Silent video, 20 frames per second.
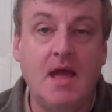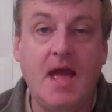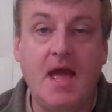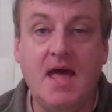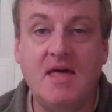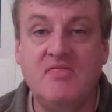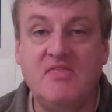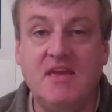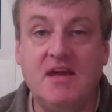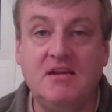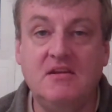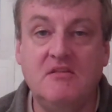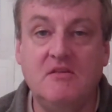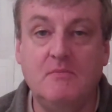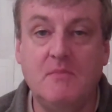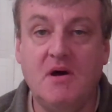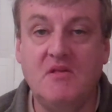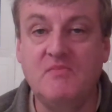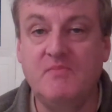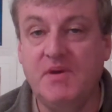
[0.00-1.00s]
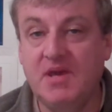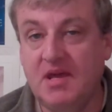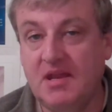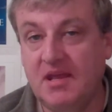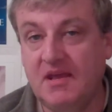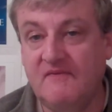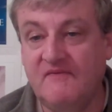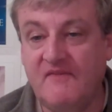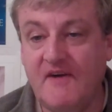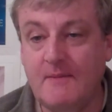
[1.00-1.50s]
at the end of the month,
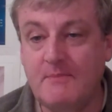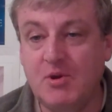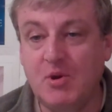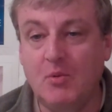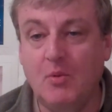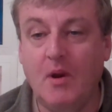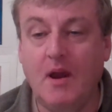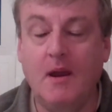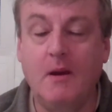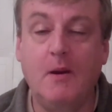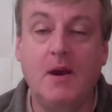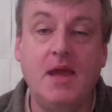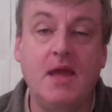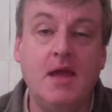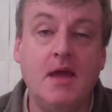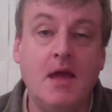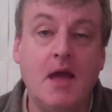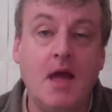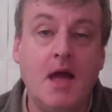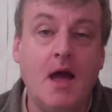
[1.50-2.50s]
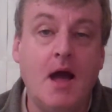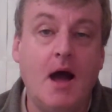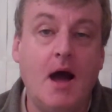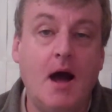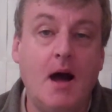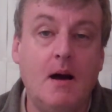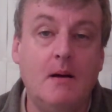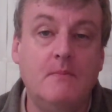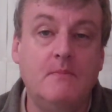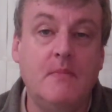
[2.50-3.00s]
beginning of February,
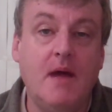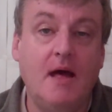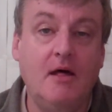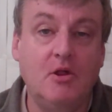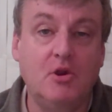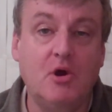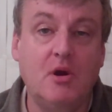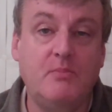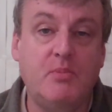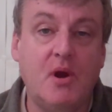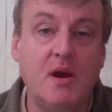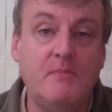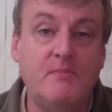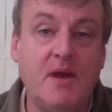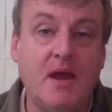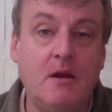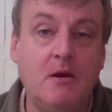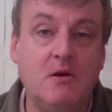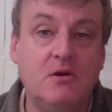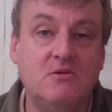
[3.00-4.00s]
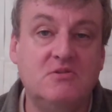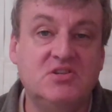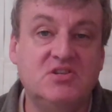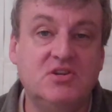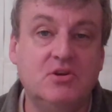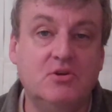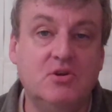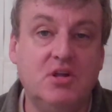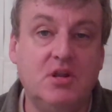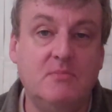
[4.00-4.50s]
Illinois Prep Harrier is
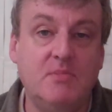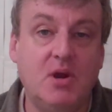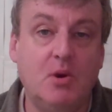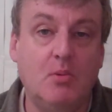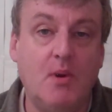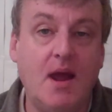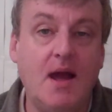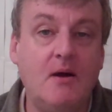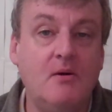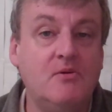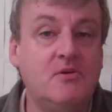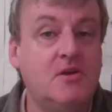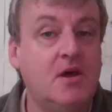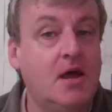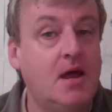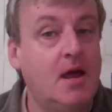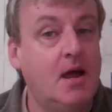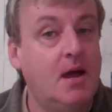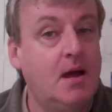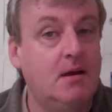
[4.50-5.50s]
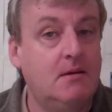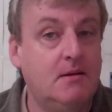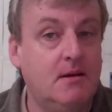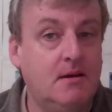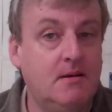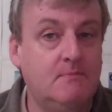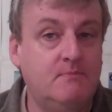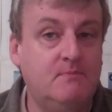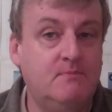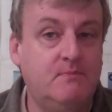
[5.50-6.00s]
still going to be around,
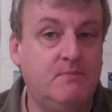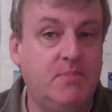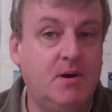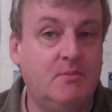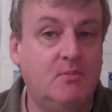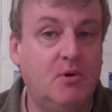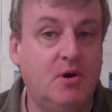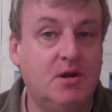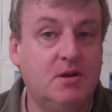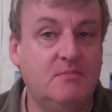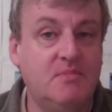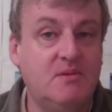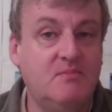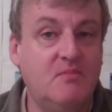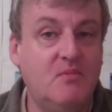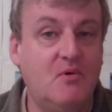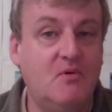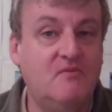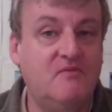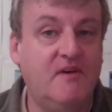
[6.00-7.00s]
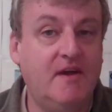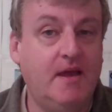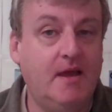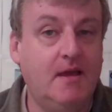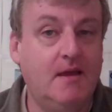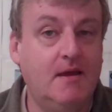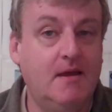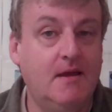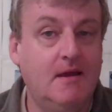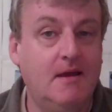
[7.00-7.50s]
but we're going to be moving.
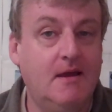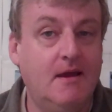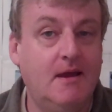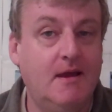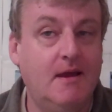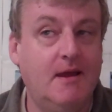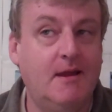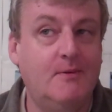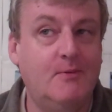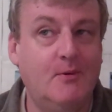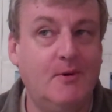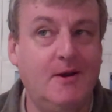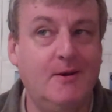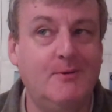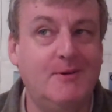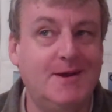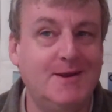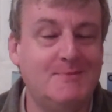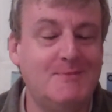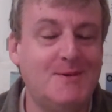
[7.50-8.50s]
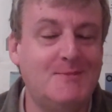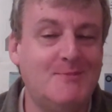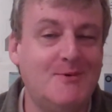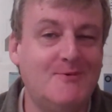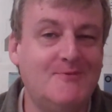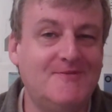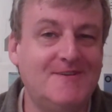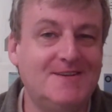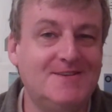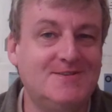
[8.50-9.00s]
And where are we going to be
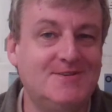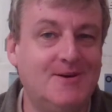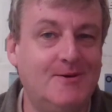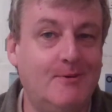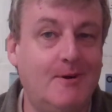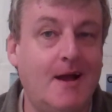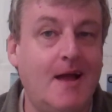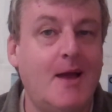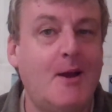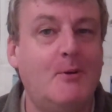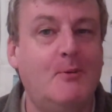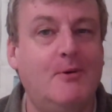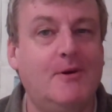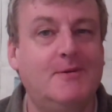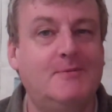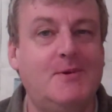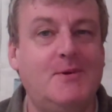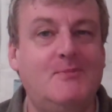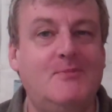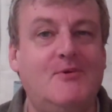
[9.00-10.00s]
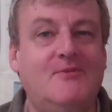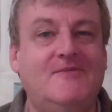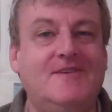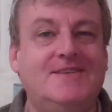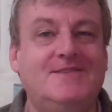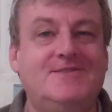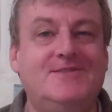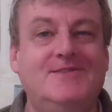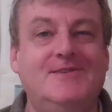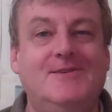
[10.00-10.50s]
moving to? We're going to be
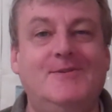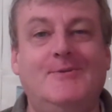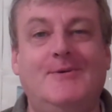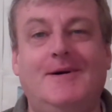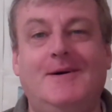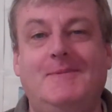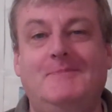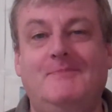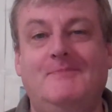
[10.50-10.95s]
moving to,